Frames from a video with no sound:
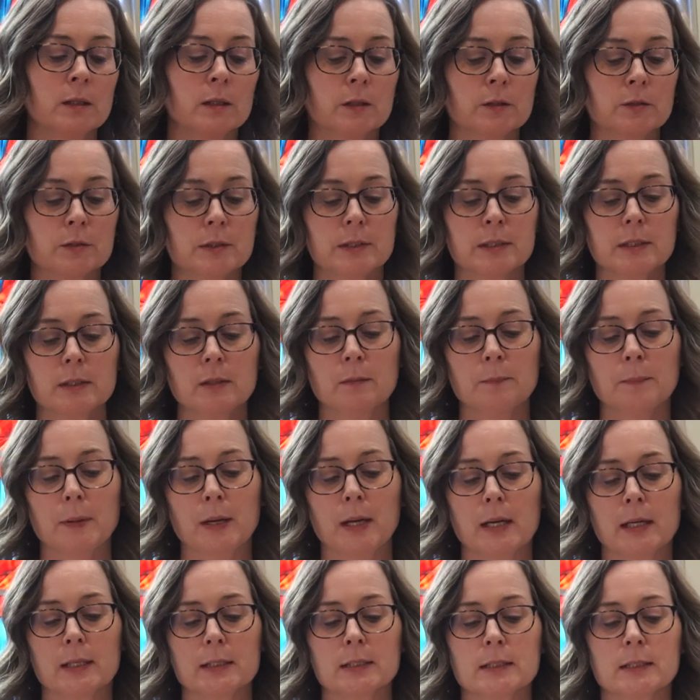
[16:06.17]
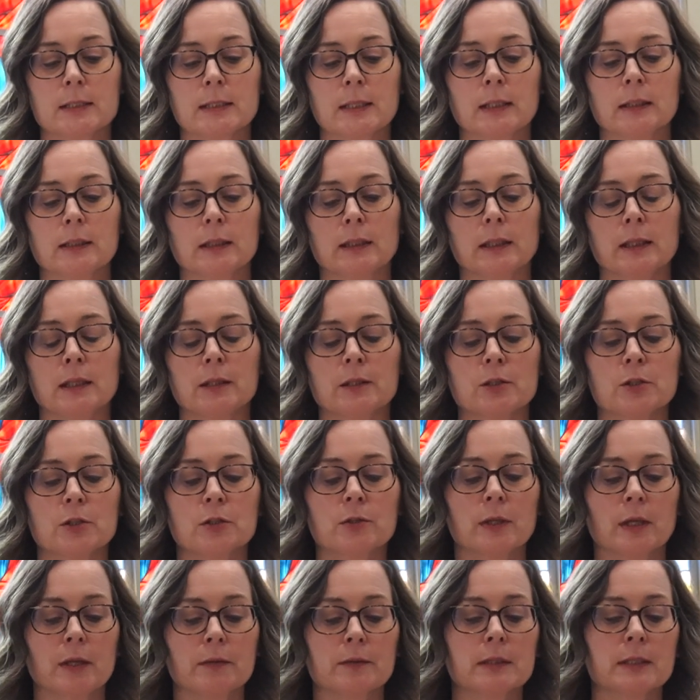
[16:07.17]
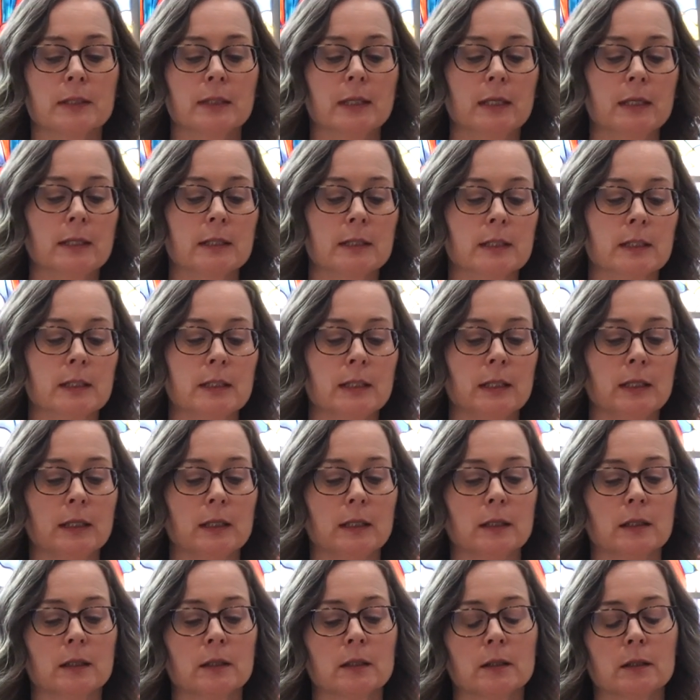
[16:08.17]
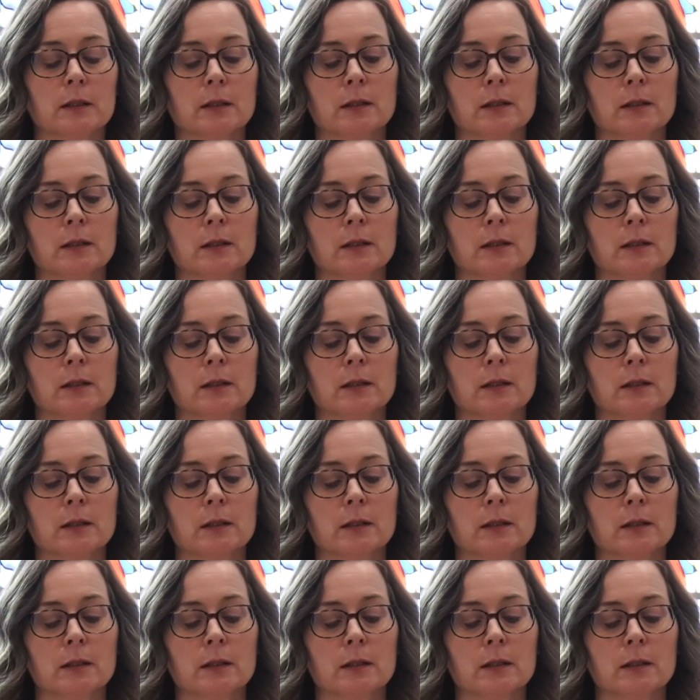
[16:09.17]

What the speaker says: Lucille passed suddenly in 2018.